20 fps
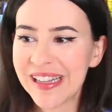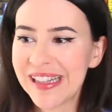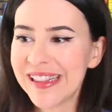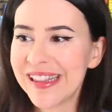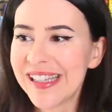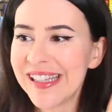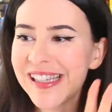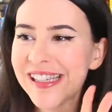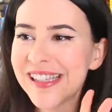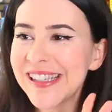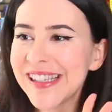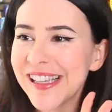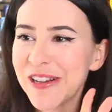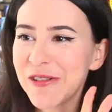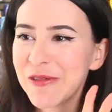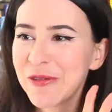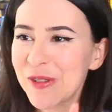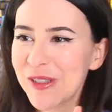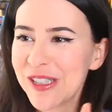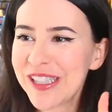this is
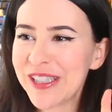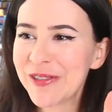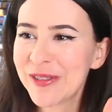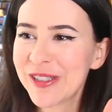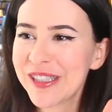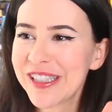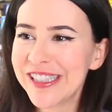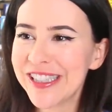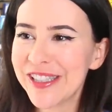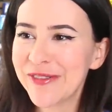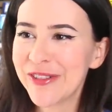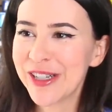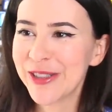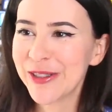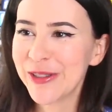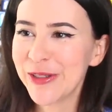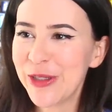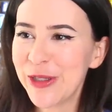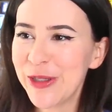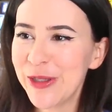really, really
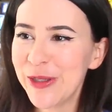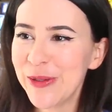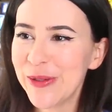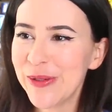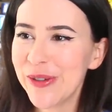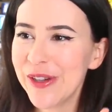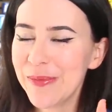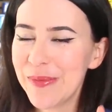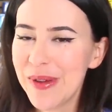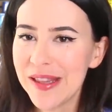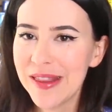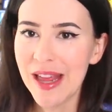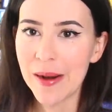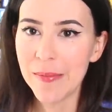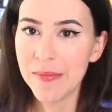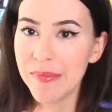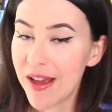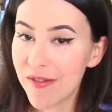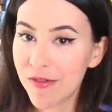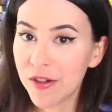difficult to admit that
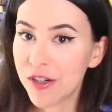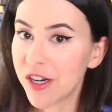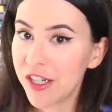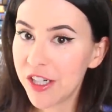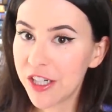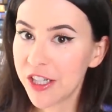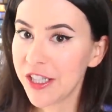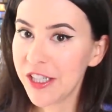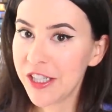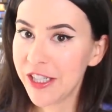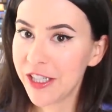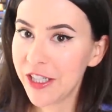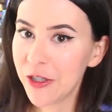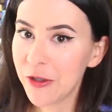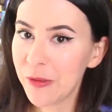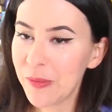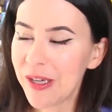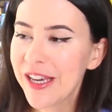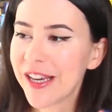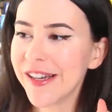I'm never going to
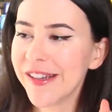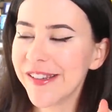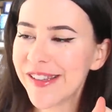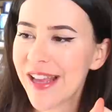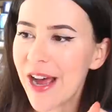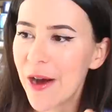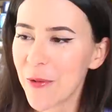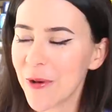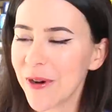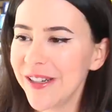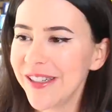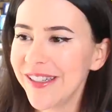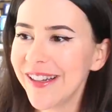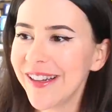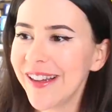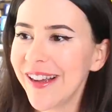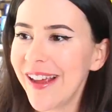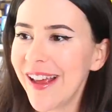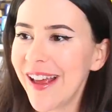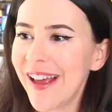continue, because that one,
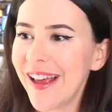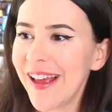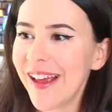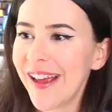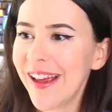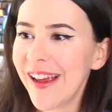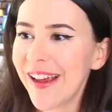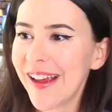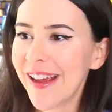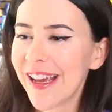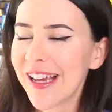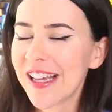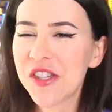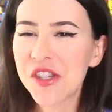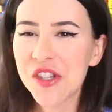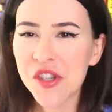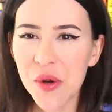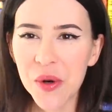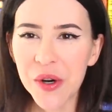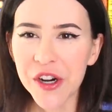it's
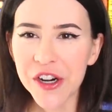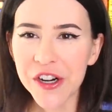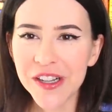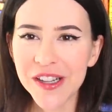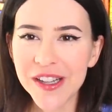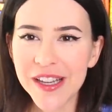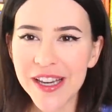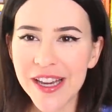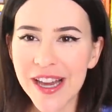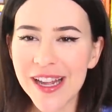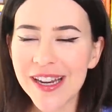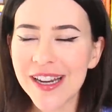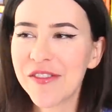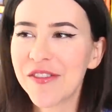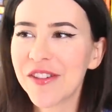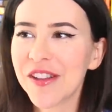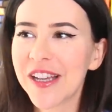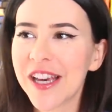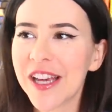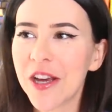so early and I
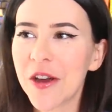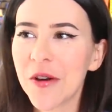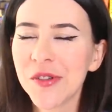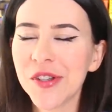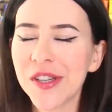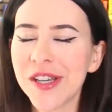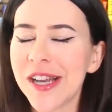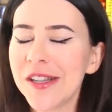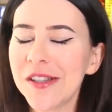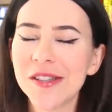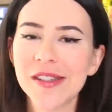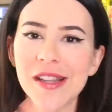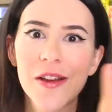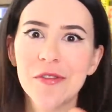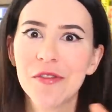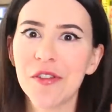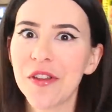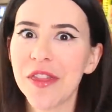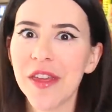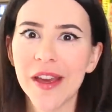feel like it goes against
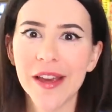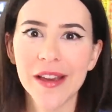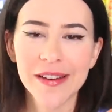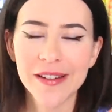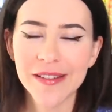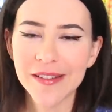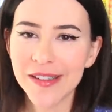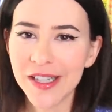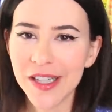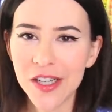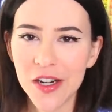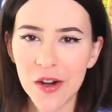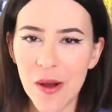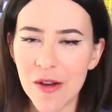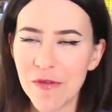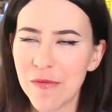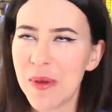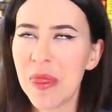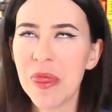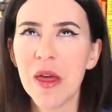everything, you know,
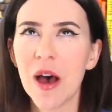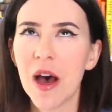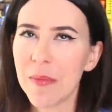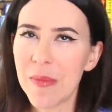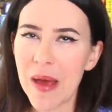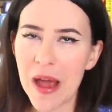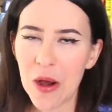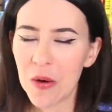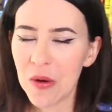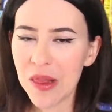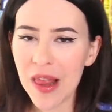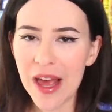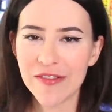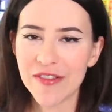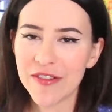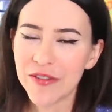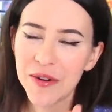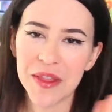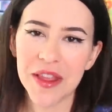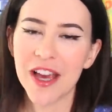I've been taught my whole
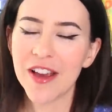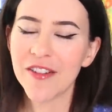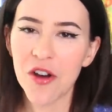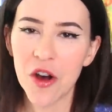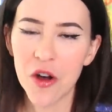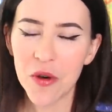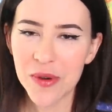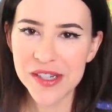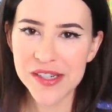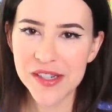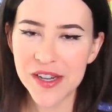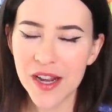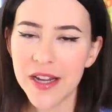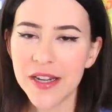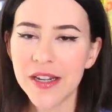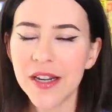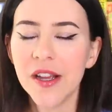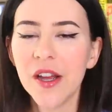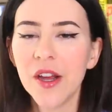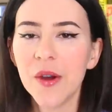life, everything I've always
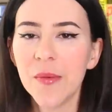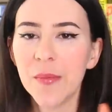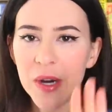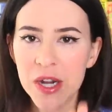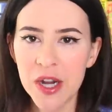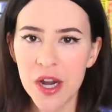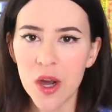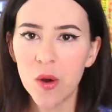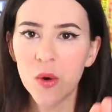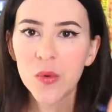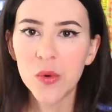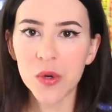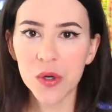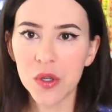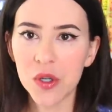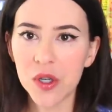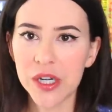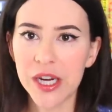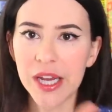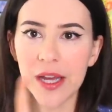done. But no, we're
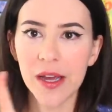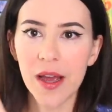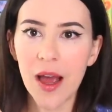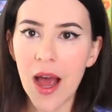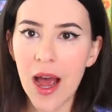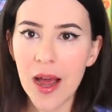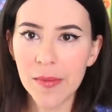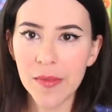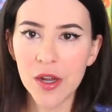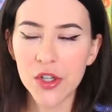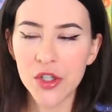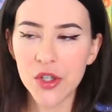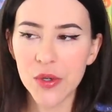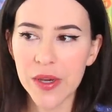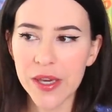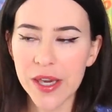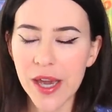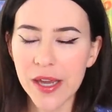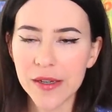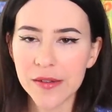learning. I'm not
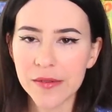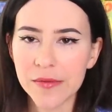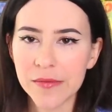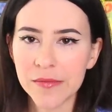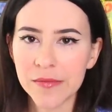doing it.